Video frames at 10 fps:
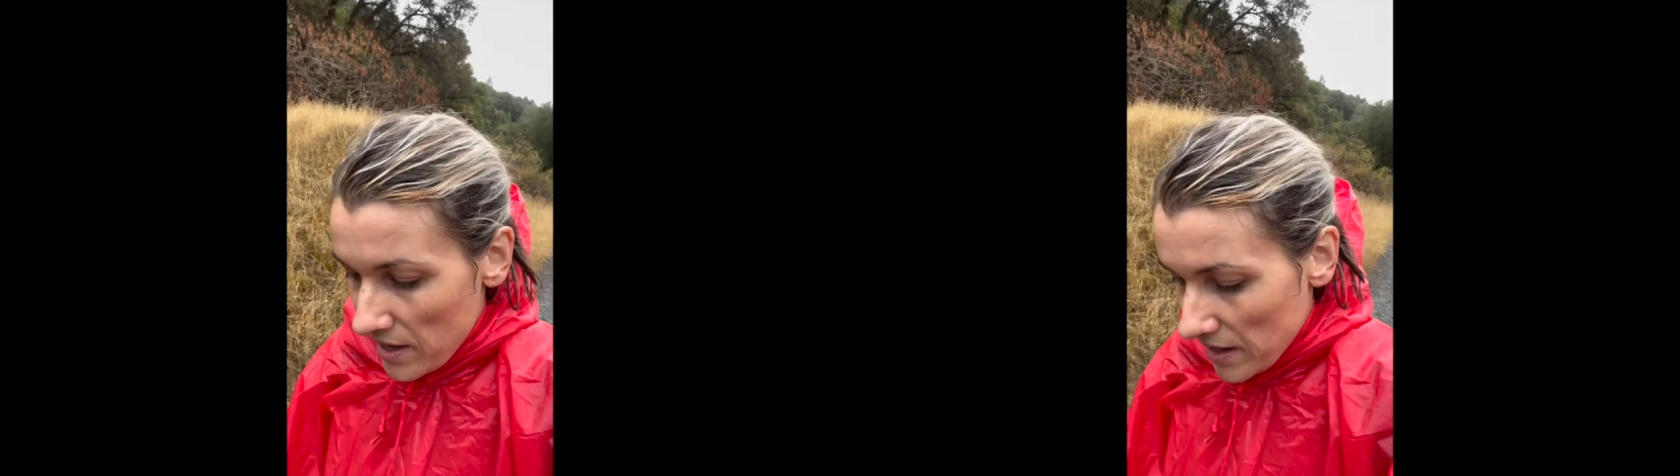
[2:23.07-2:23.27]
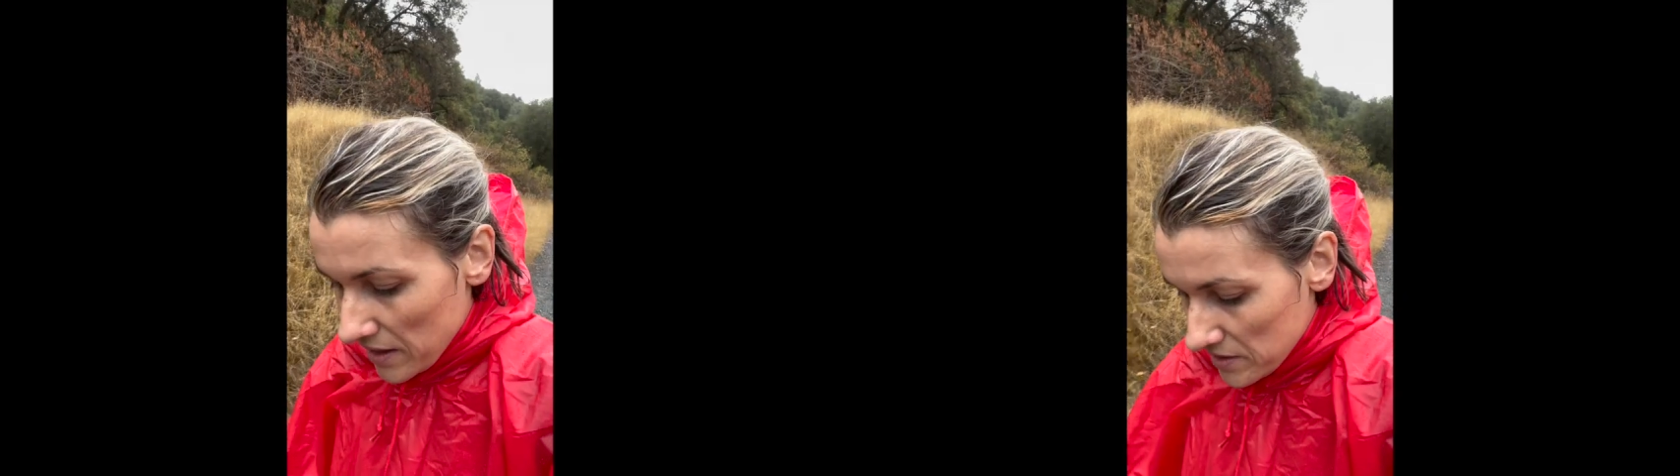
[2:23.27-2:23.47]

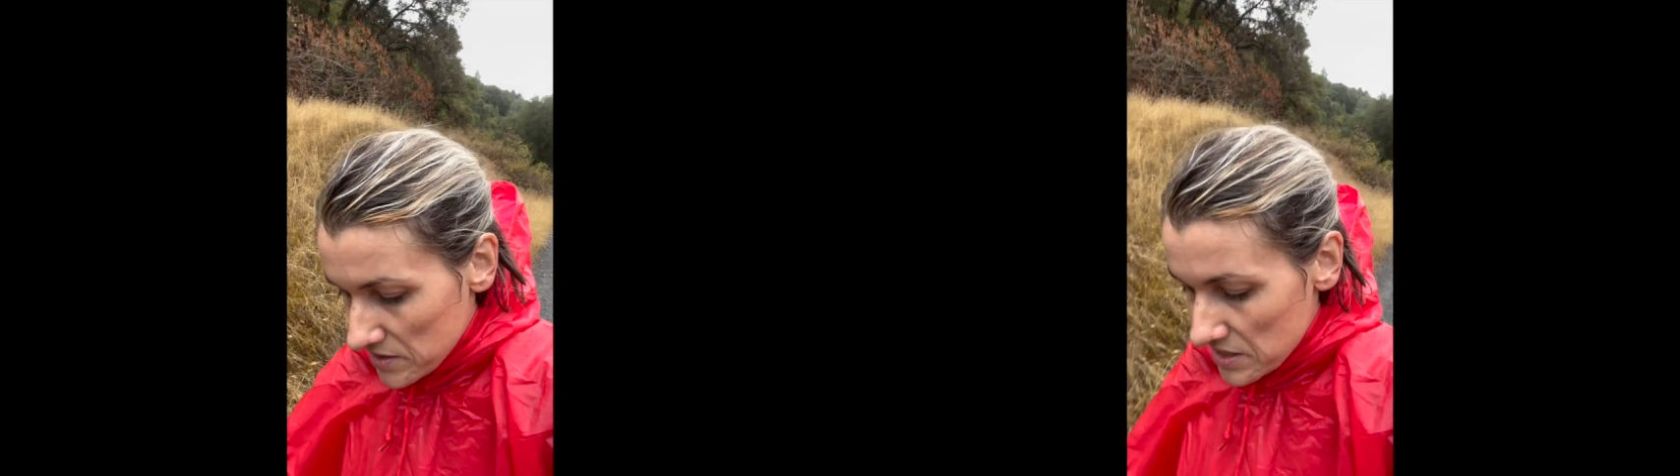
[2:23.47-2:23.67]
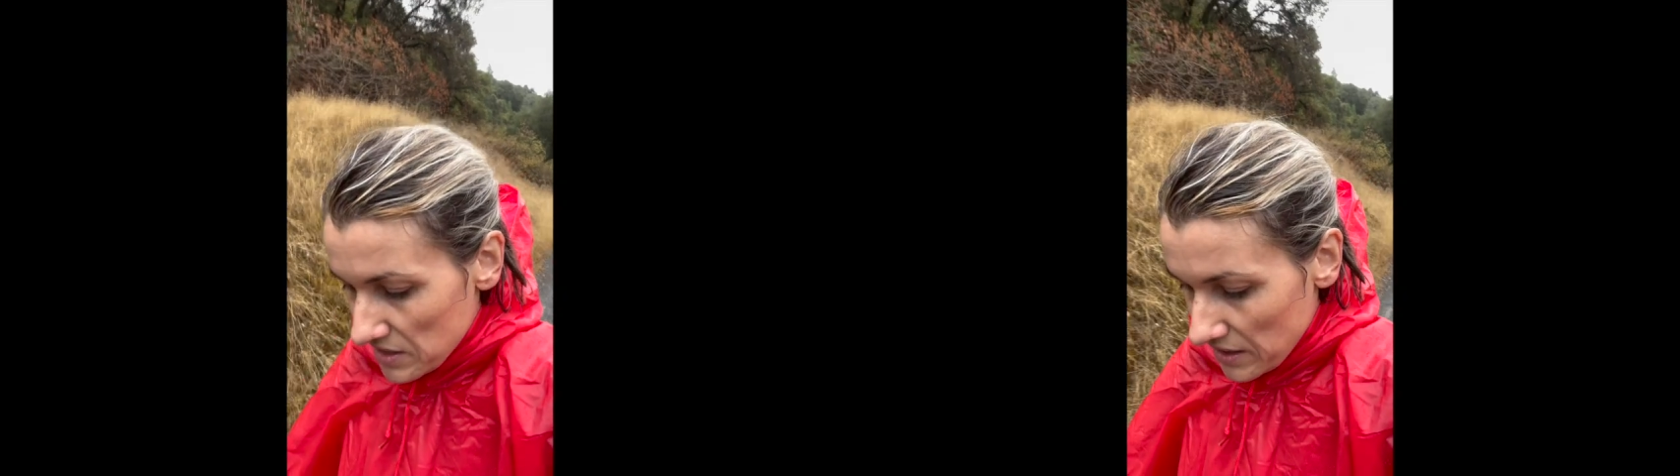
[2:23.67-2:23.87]
And
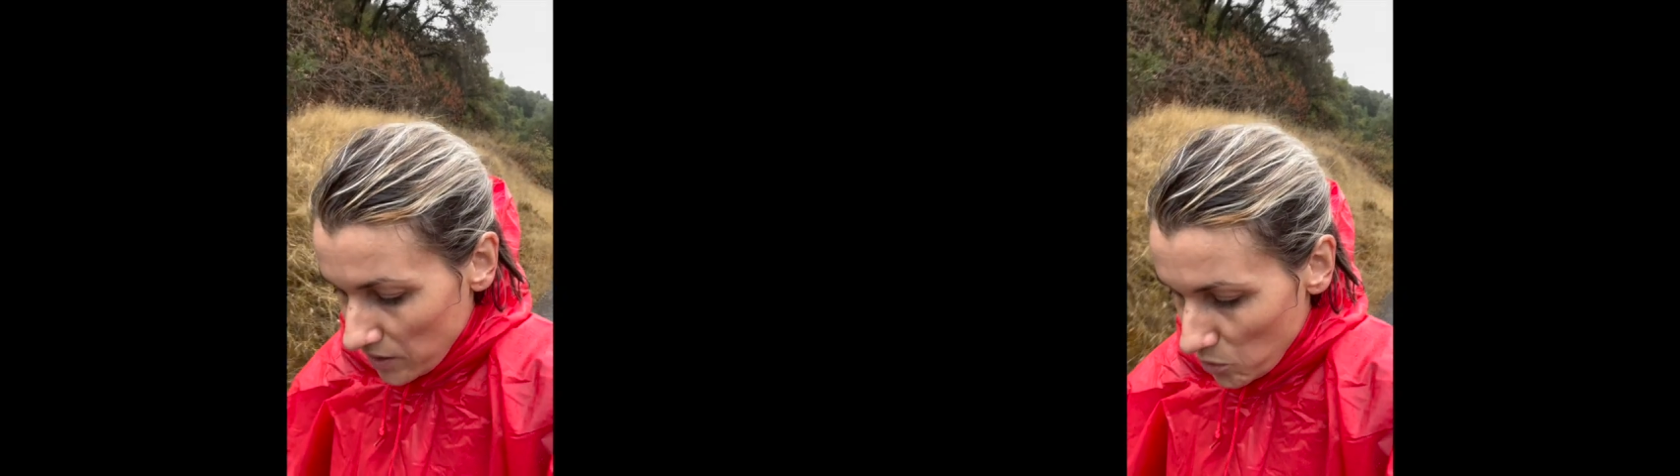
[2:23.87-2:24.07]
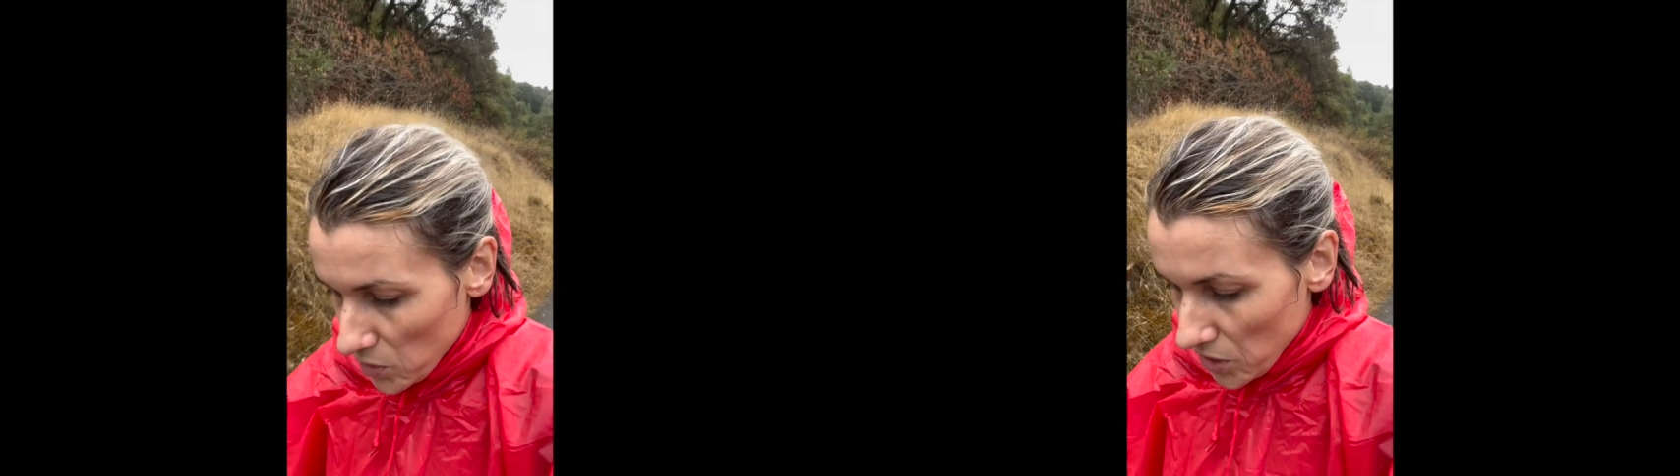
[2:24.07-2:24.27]

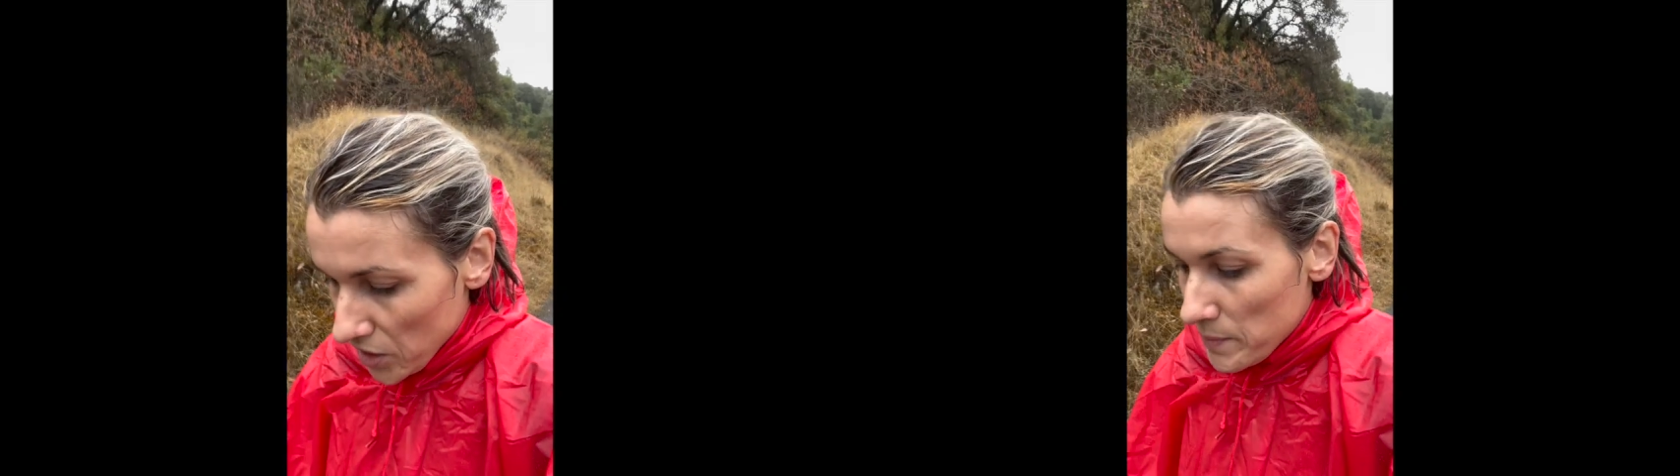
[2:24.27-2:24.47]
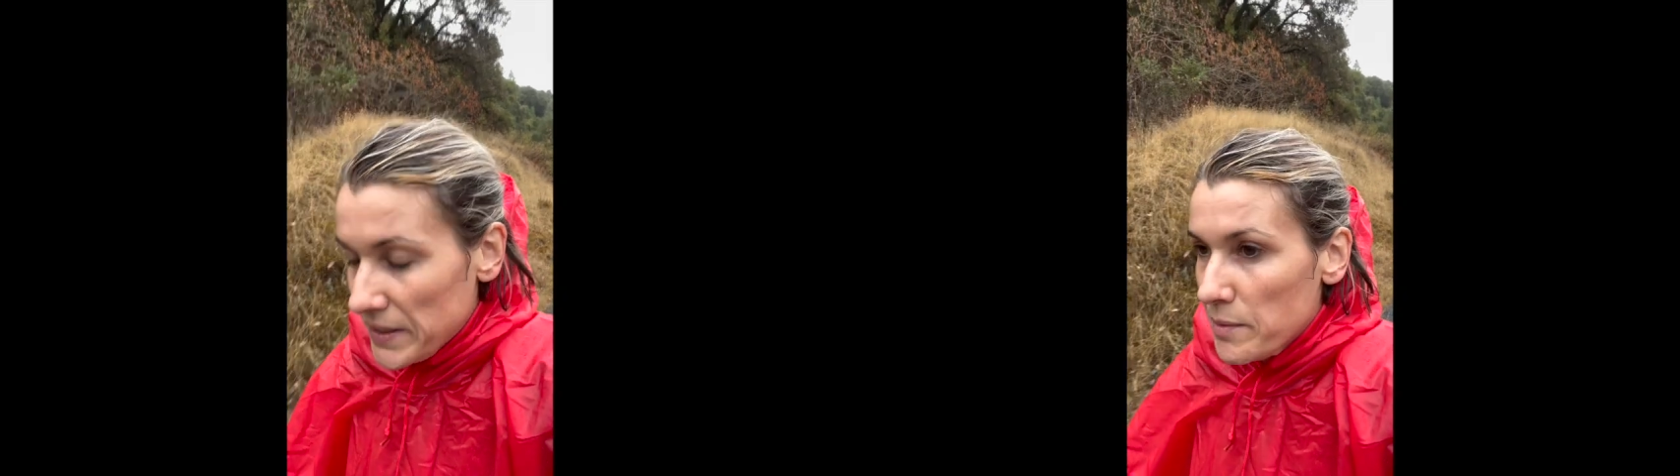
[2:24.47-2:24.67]
they were coming